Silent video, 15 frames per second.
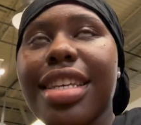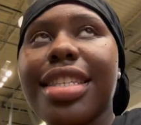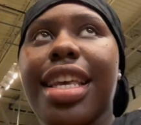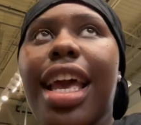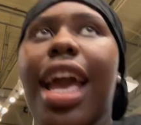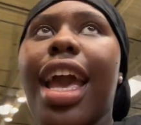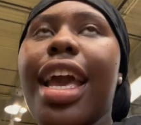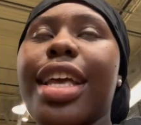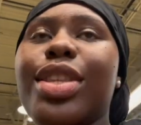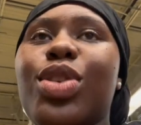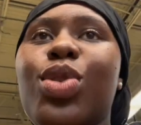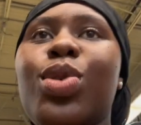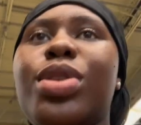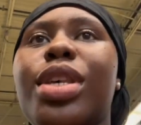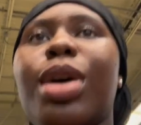Say, hey, do
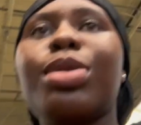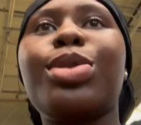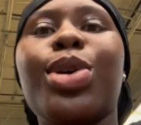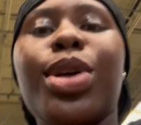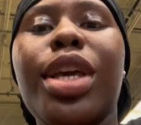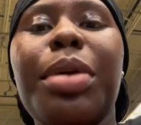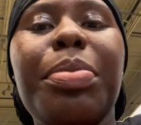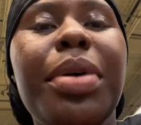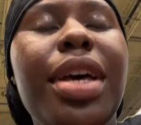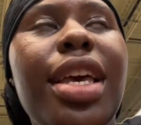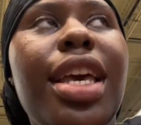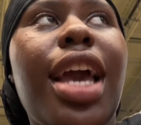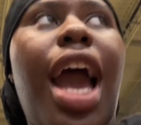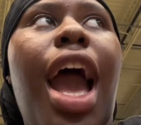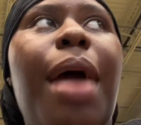you sell turkey butt?
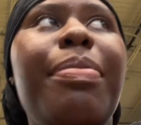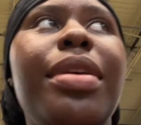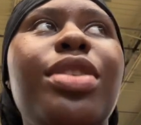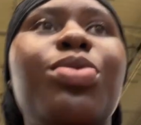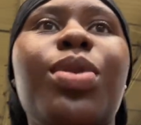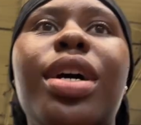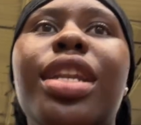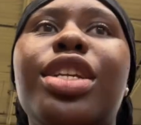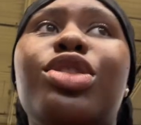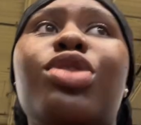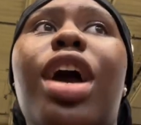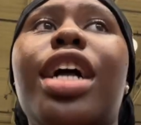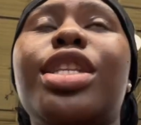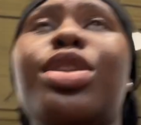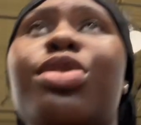I've been wanting to
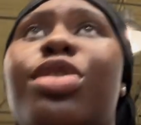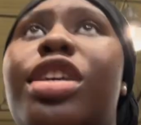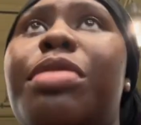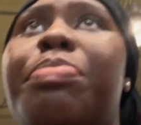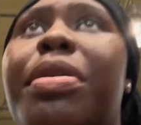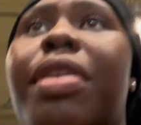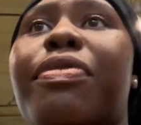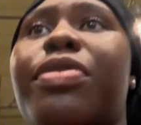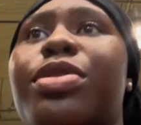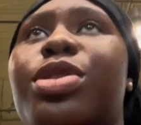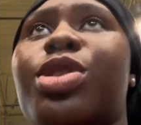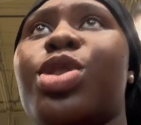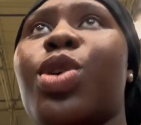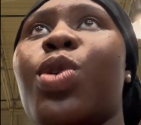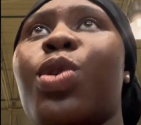try turkey butt for
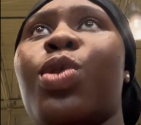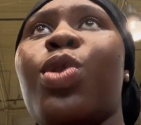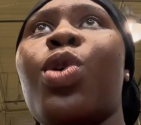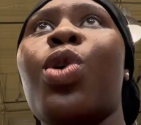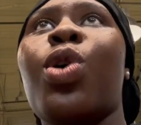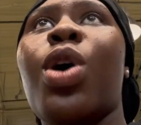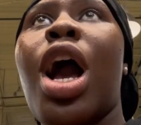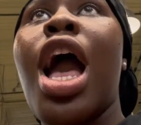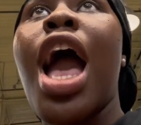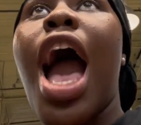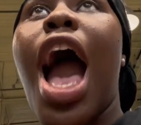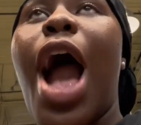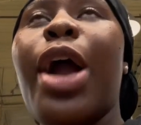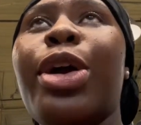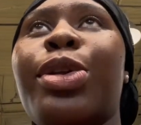so long.
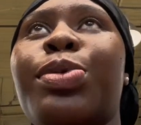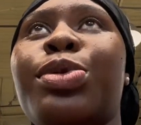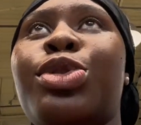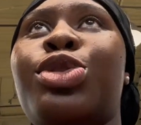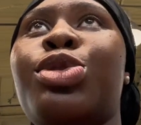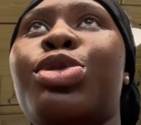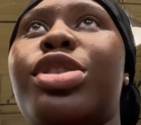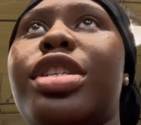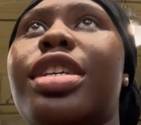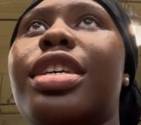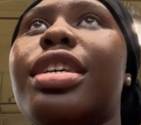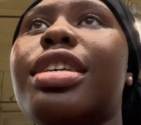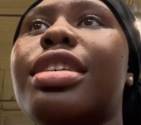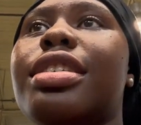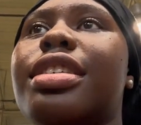I heard it was juicy
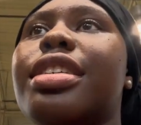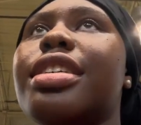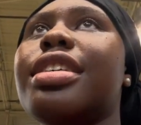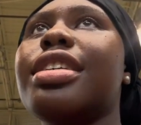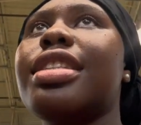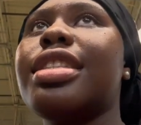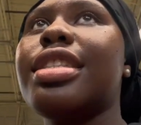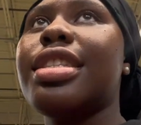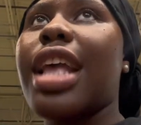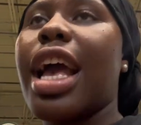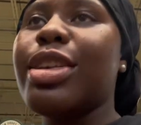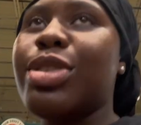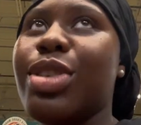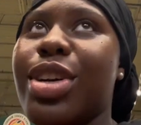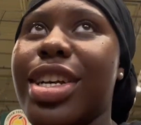
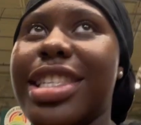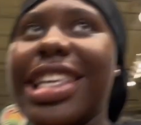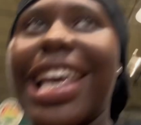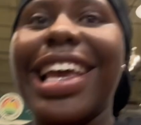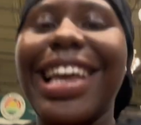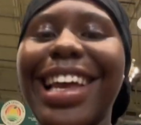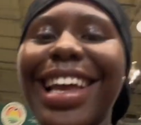as you can say.